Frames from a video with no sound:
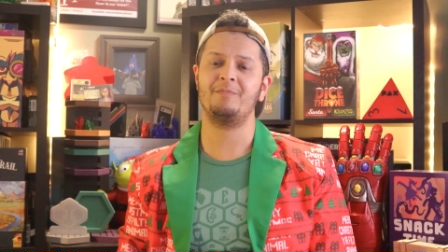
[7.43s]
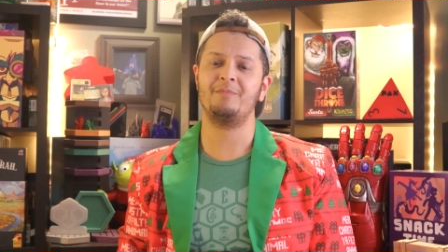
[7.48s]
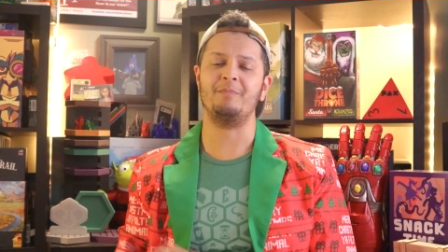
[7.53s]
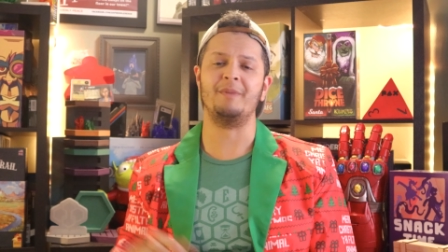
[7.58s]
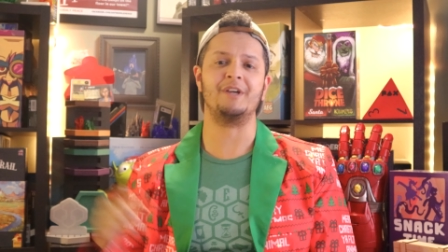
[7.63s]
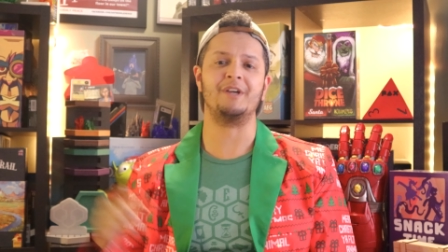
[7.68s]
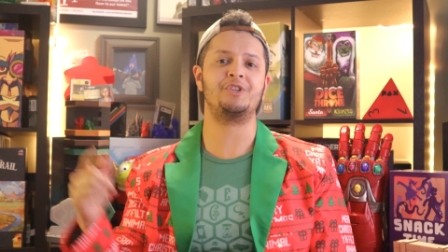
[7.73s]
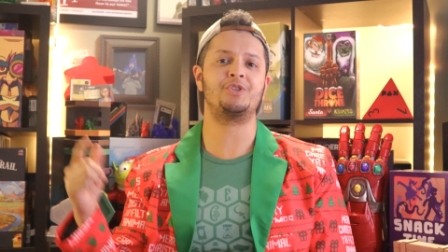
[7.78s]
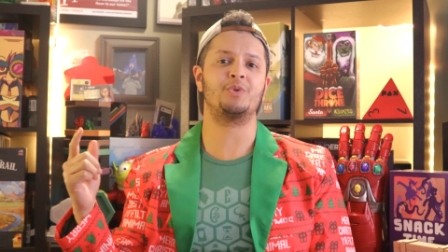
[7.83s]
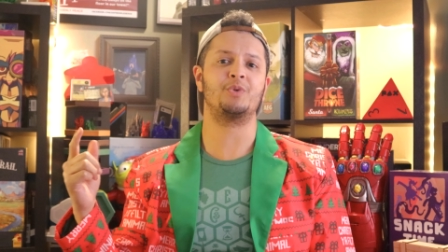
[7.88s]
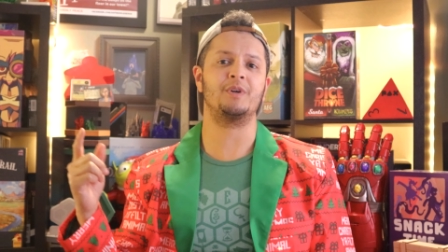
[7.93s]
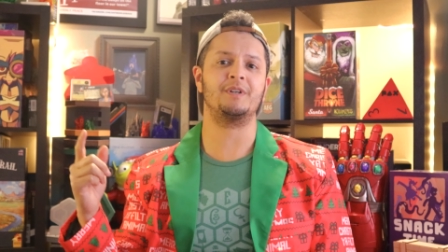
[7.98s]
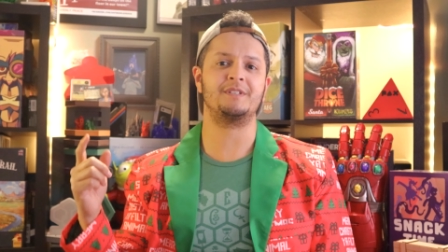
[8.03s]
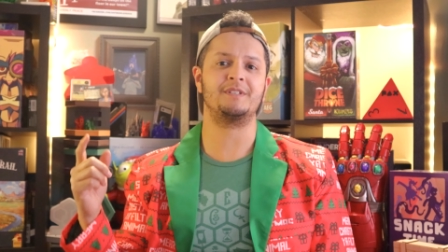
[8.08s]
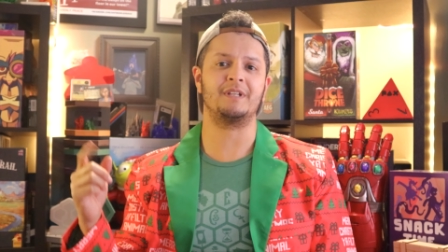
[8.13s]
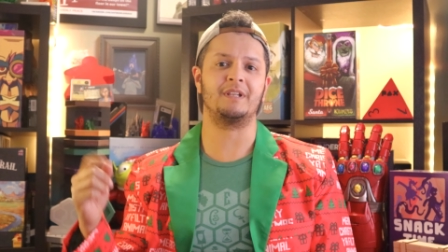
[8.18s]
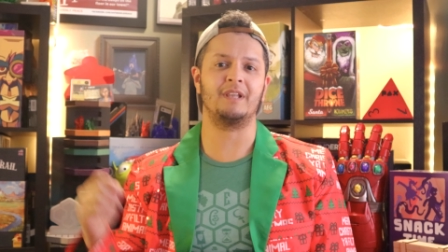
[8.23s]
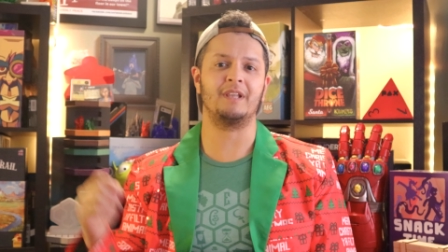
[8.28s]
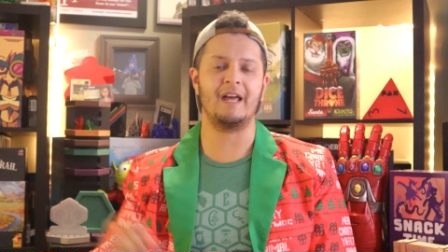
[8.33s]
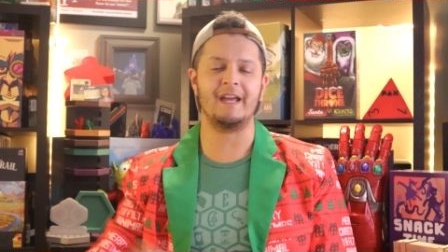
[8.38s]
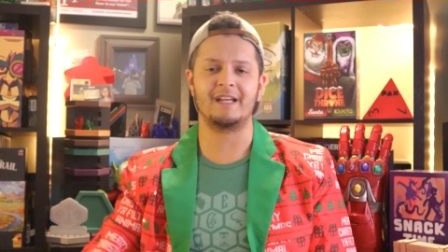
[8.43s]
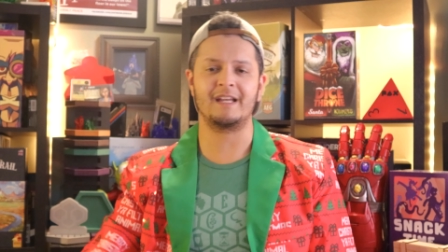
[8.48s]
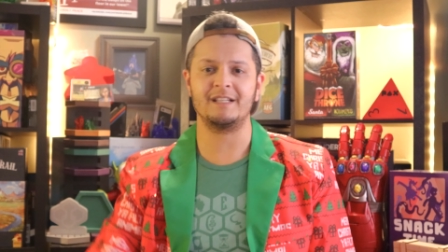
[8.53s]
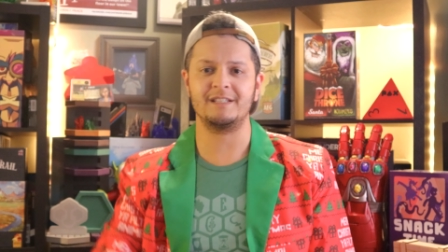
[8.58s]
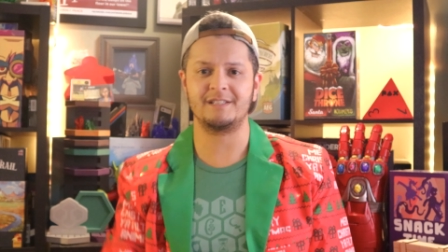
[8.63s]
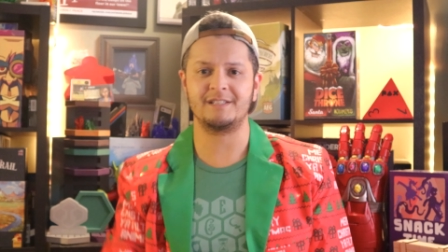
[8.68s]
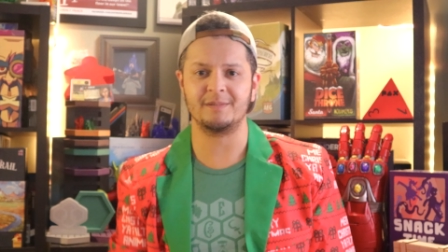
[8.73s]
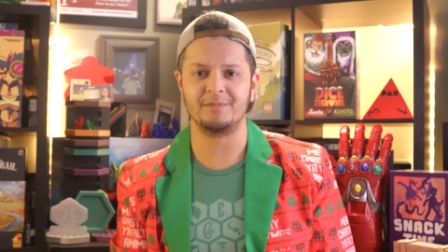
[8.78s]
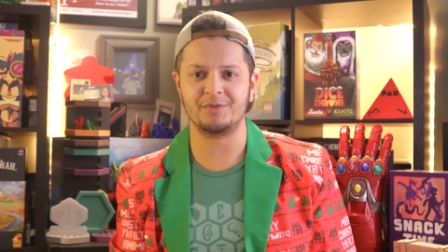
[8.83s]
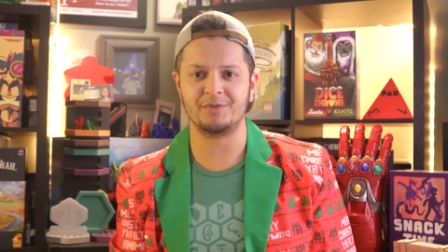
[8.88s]
Make sure to like
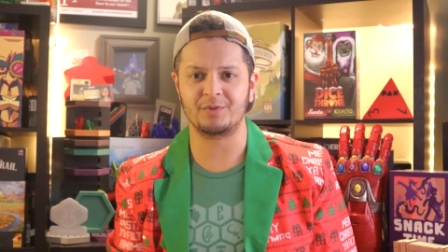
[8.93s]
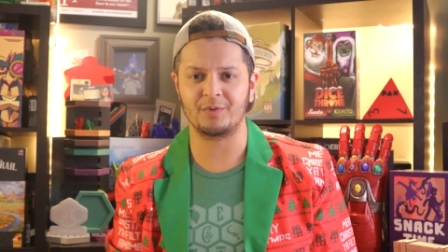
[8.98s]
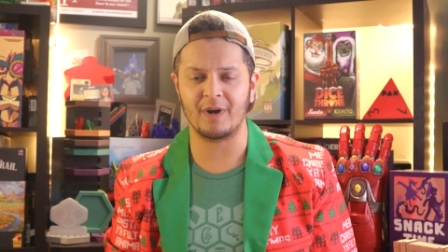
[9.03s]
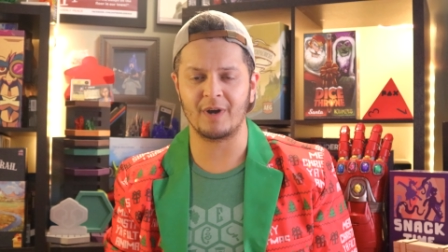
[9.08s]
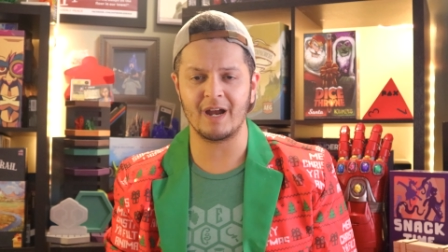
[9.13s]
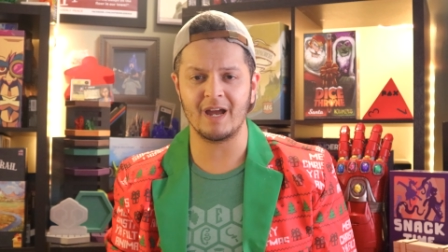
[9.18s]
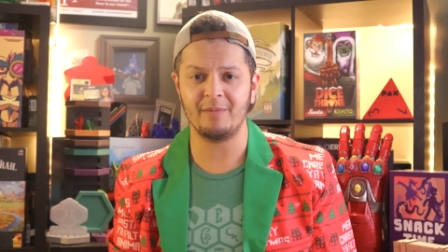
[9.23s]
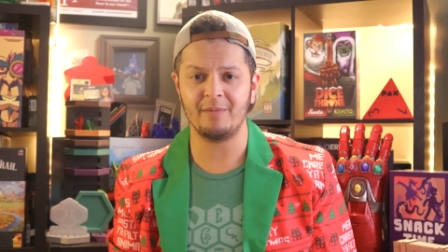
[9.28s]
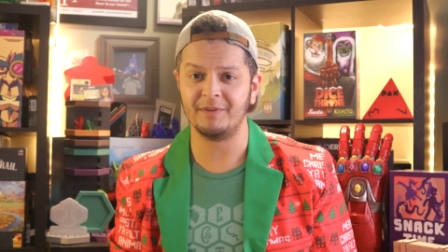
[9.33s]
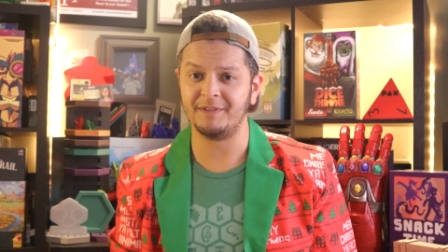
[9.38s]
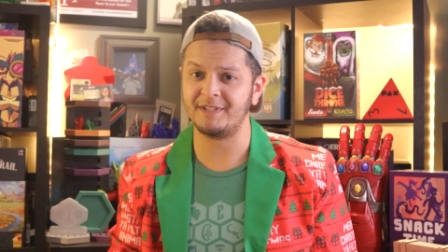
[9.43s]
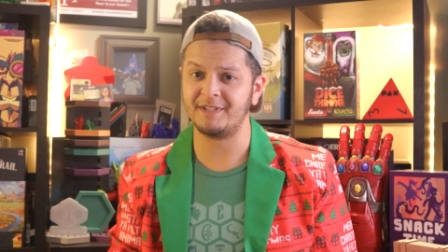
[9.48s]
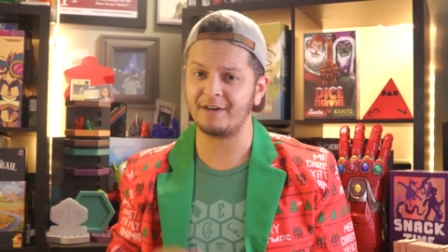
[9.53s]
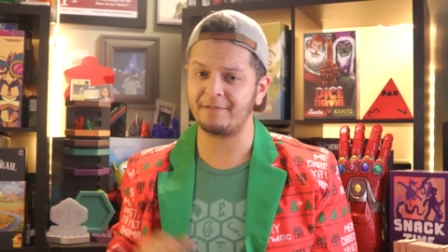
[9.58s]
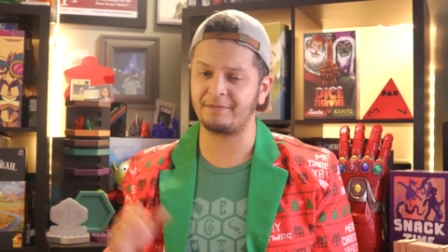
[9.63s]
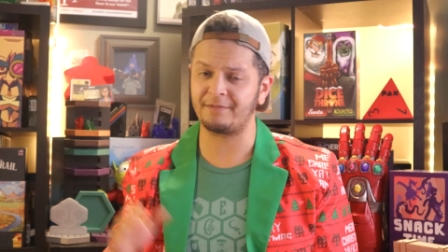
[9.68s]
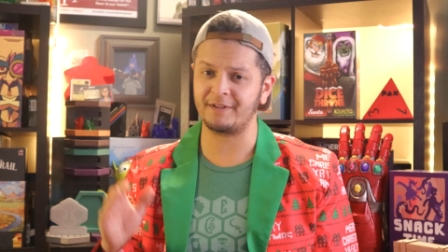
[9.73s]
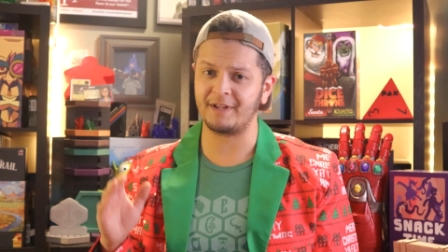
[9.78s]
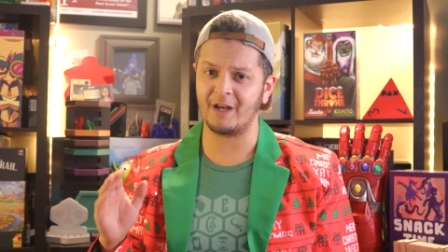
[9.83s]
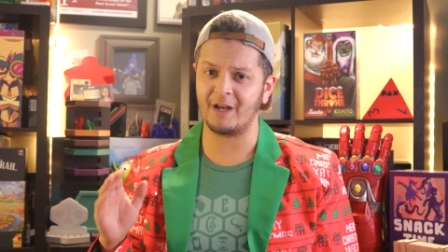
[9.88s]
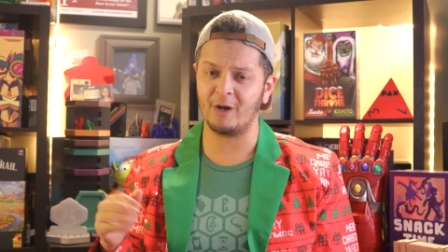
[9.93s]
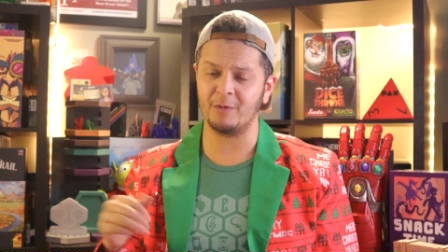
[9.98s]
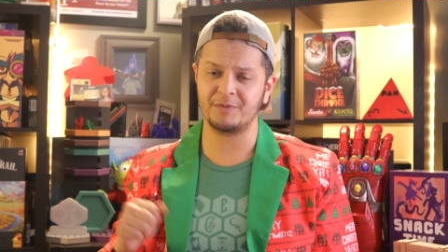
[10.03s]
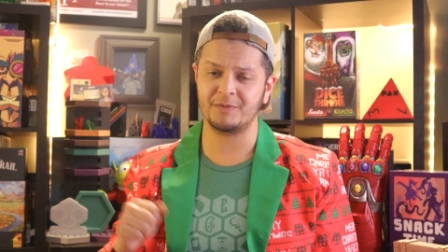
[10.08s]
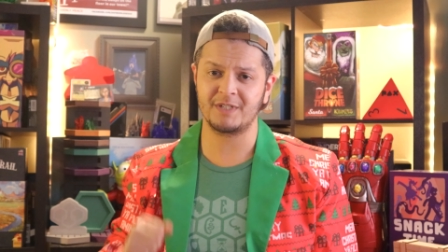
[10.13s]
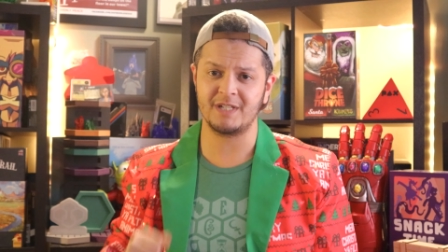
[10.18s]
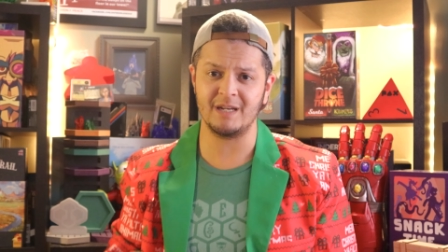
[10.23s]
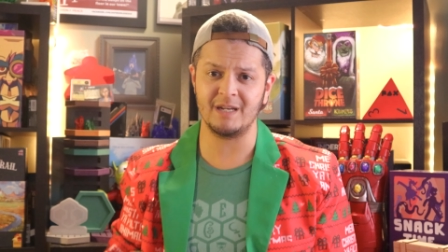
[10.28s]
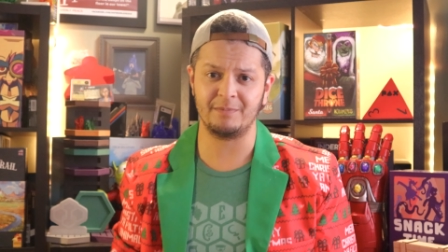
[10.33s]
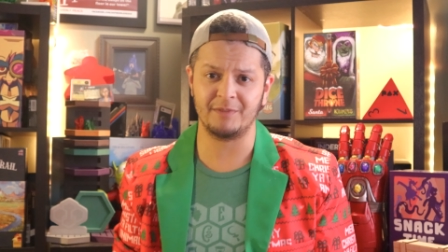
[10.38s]
and subscribe, it definitely helps
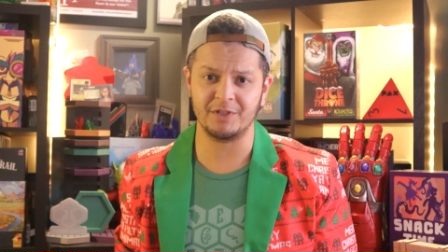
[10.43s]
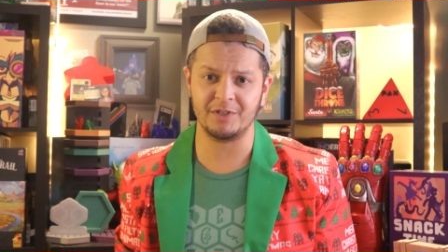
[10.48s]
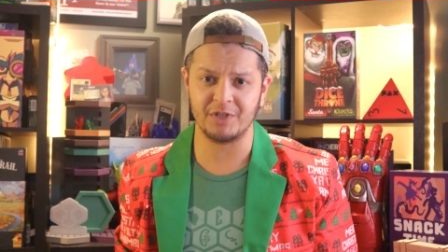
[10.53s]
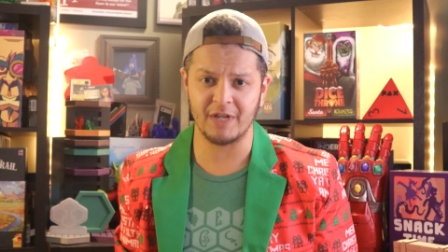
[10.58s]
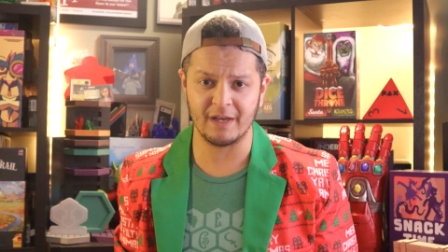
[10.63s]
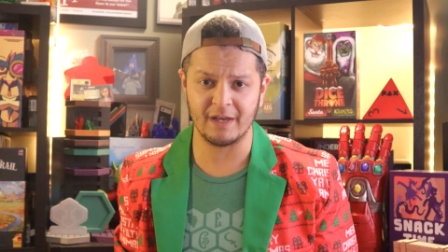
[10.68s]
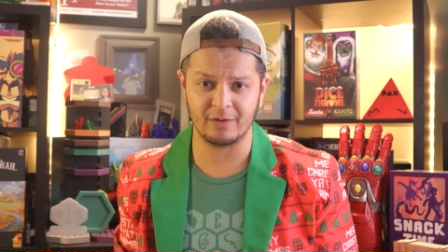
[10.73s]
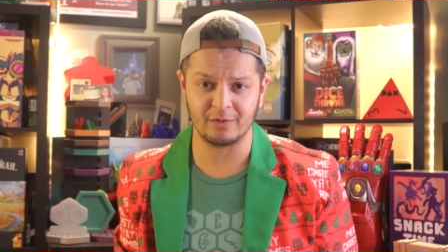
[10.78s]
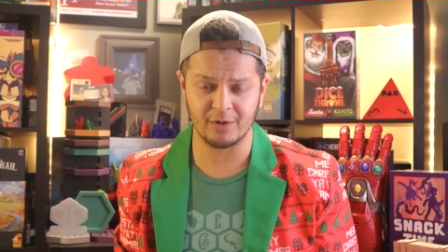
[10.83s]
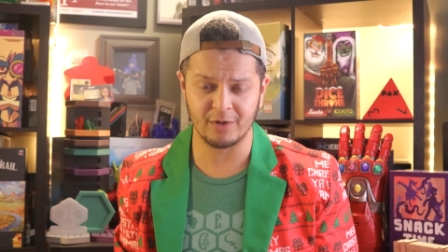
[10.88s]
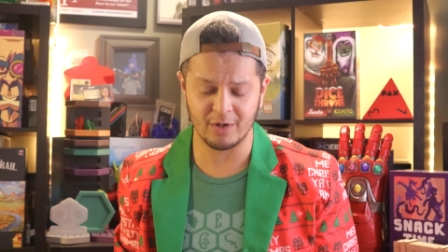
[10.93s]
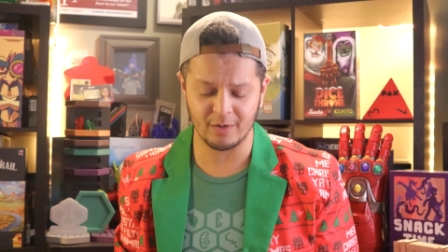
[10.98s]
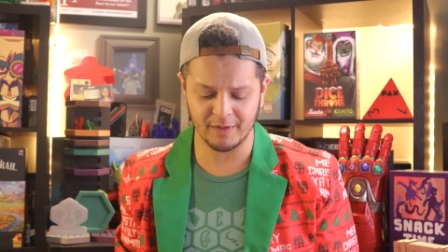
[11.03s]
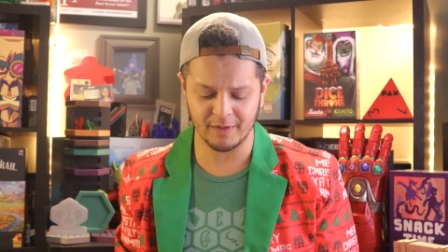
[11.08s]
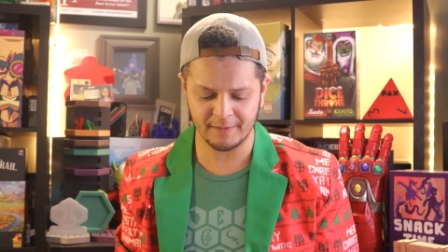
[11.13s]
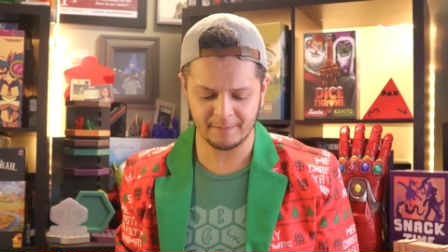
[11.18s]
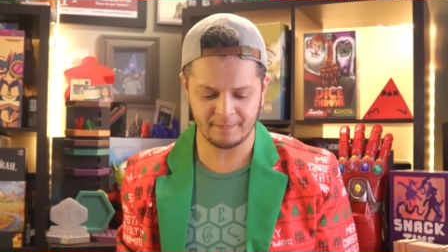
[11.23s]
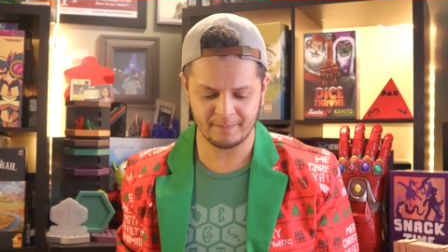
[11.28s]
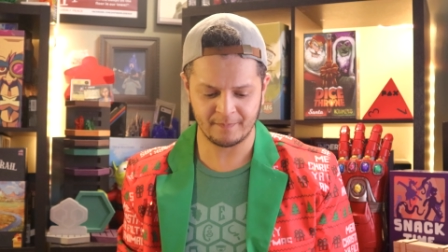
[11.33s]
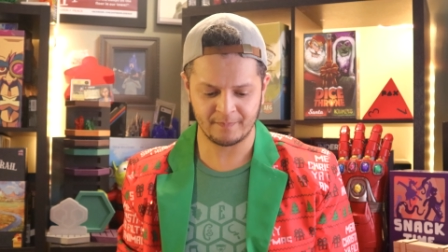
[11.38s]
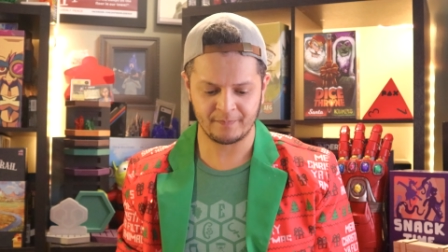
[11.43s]
keep the channel going.